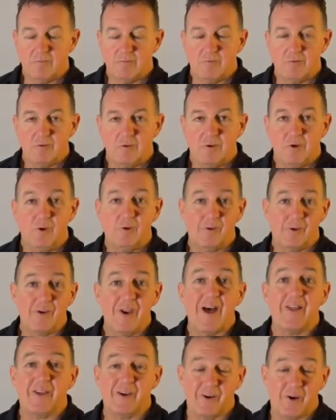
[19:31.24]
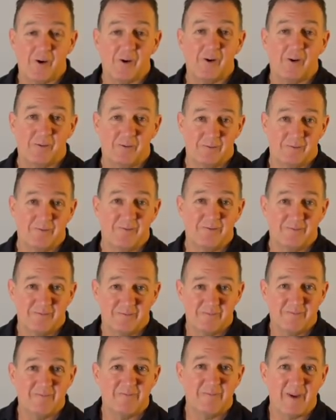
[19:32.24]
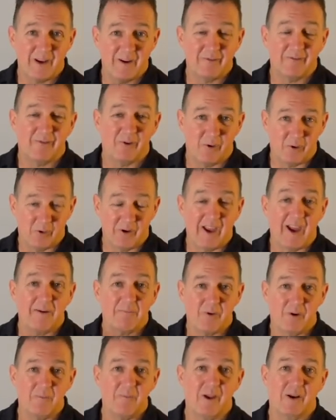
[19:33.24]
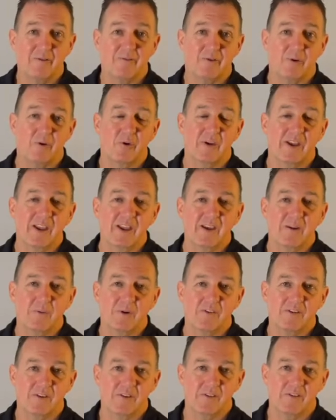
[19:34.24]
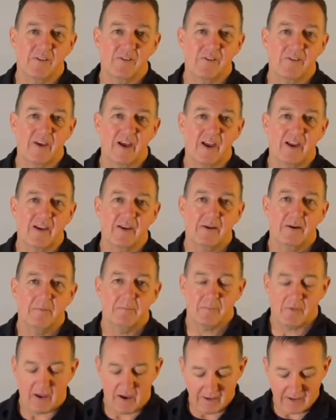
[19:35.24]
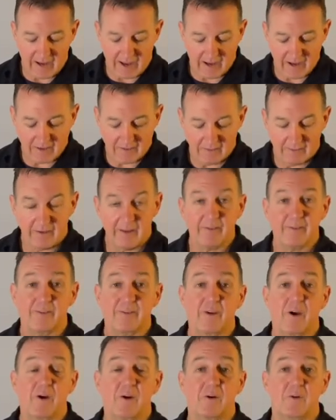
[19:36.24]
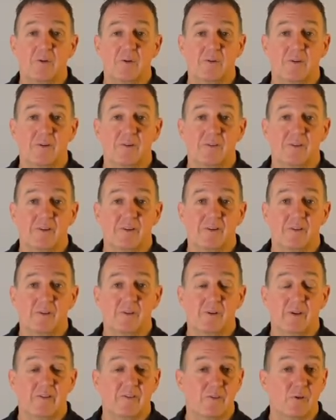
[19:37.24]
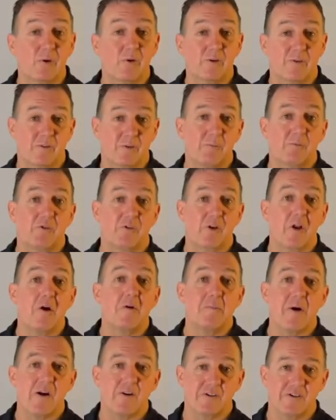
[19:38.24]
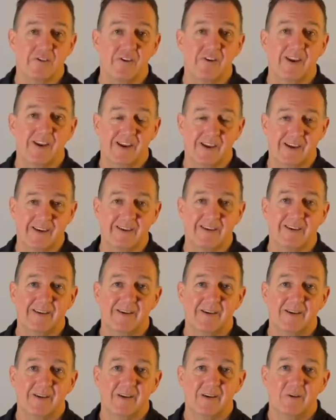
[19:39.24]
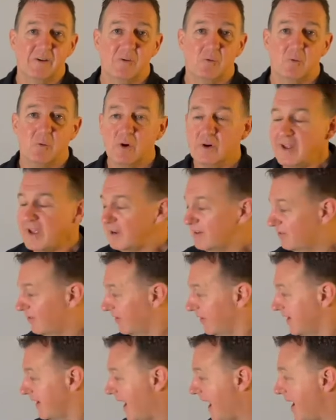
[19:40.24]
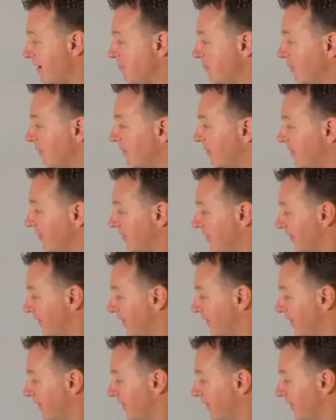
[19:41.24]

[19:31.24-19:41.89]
use another kind of camera metaphor here, which is to say, okay, let's look at some slow motion here. What actually happened